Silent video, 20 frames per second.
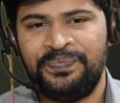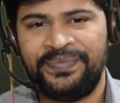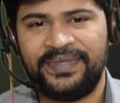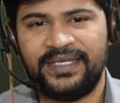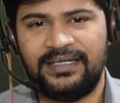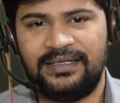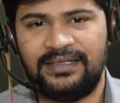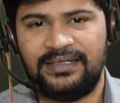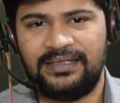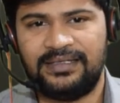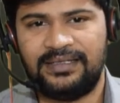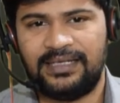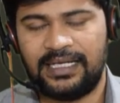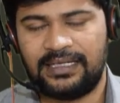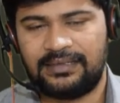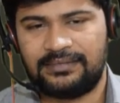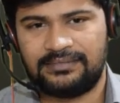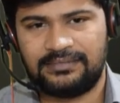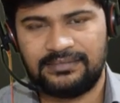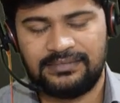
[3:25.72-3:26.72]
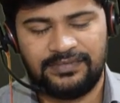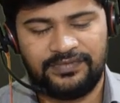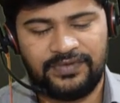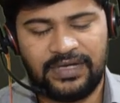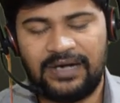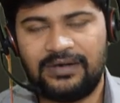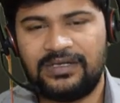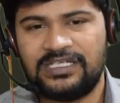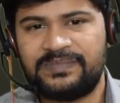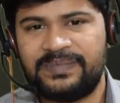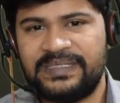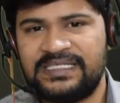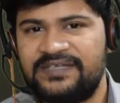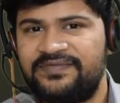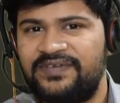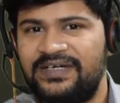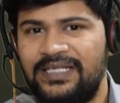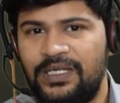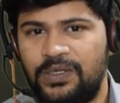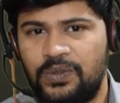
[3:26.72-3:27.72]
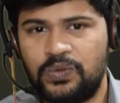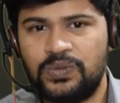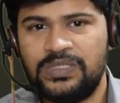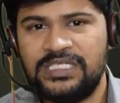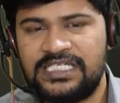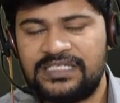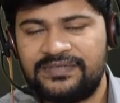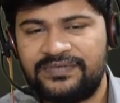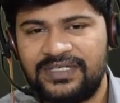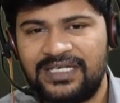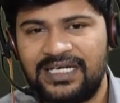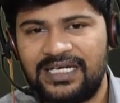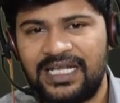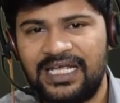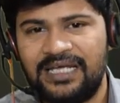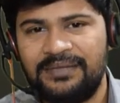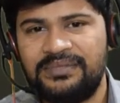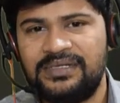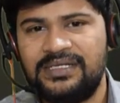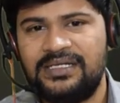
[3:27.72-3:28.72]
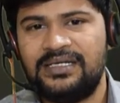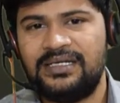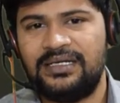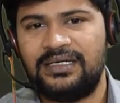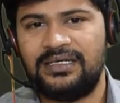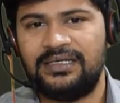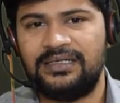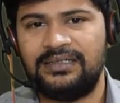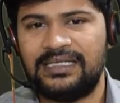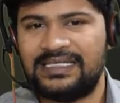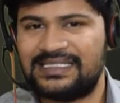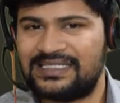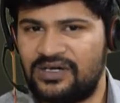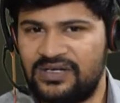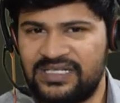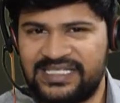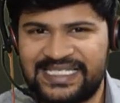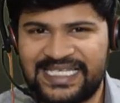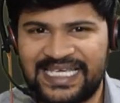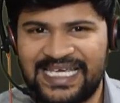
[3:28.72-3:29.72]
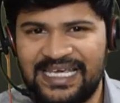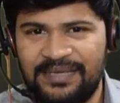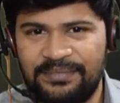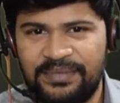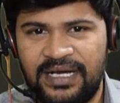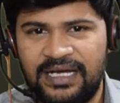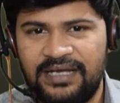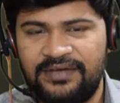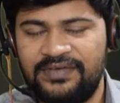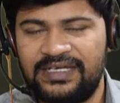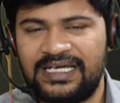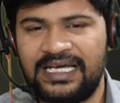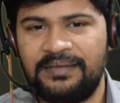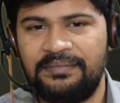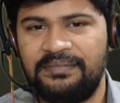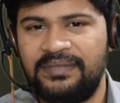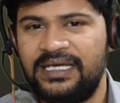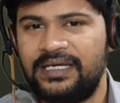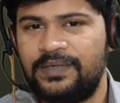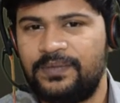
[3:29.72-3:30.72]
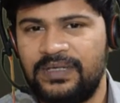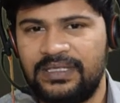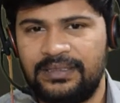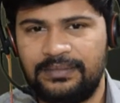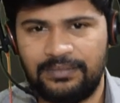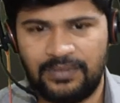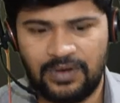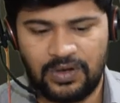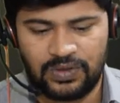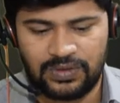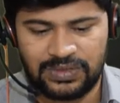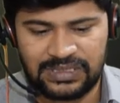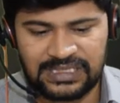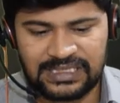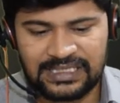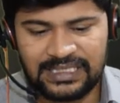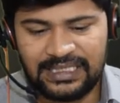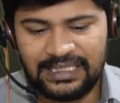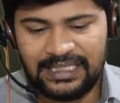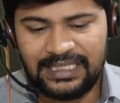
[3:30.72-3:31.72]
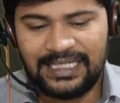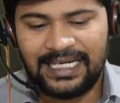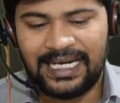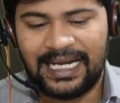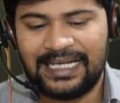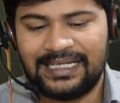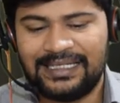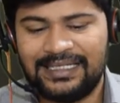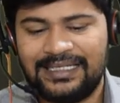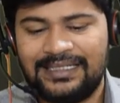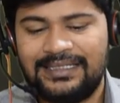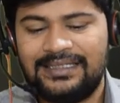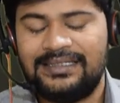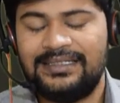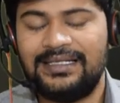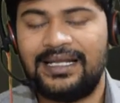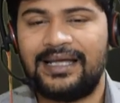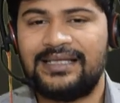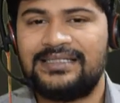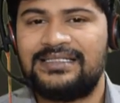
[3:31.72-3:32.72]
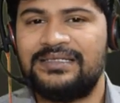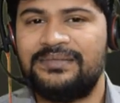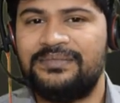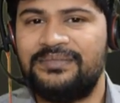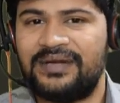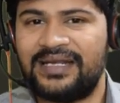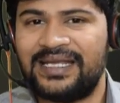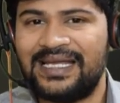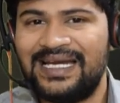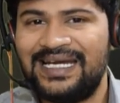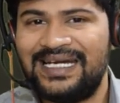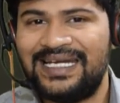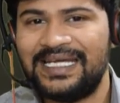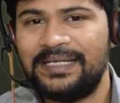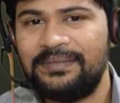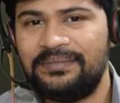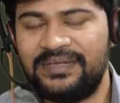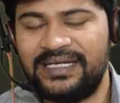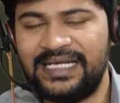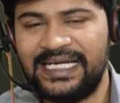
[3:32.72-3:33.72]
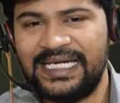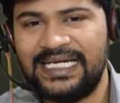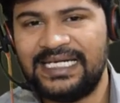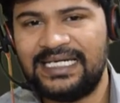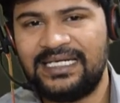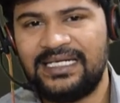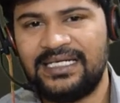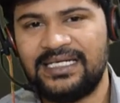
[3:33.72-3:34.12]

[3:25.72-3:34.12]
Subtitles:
like we have to specify the rules for the table, that's called schema, we can make with Mongoose. And then there are some real-time date